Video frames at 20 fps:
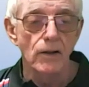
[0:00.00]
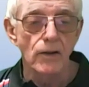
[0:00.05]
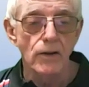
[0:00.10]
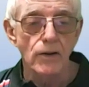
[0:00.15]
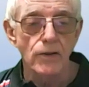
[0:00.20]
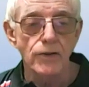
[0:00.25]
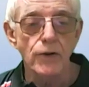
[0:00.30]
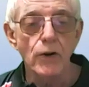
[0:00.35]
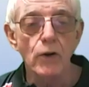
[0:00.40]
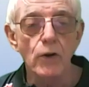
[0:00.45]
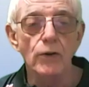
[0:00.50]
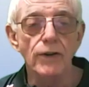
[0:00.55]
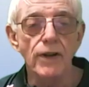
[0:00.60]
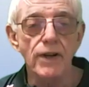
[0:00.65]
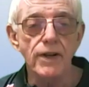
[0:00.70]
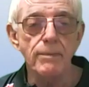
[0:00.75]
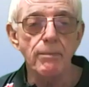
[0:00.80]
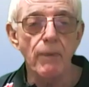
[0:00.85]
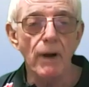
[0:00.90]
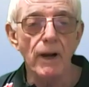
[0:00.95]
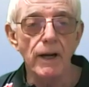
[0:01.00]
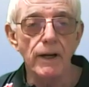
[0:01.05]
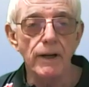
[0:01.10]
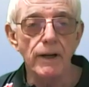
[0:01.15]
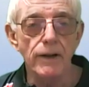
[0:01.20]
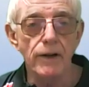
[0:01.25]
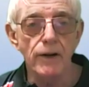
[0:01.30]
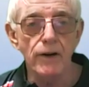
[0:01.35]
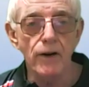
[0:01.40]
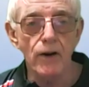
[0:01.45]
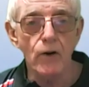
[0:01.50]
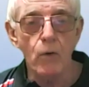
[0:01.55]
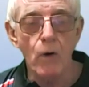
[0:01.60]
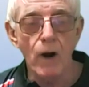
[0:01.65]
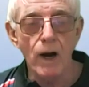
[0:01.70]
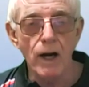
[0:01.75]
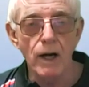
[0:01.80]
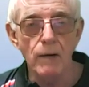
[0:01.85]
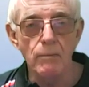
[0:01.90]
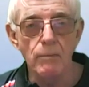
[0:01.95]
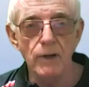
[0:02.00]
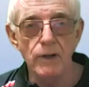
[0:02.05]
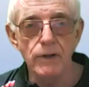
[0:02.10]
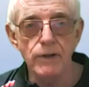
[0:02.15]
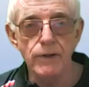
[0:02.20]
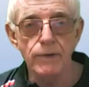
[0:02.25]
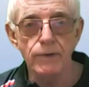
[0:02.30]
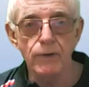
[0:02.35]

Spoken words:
So despite the requirements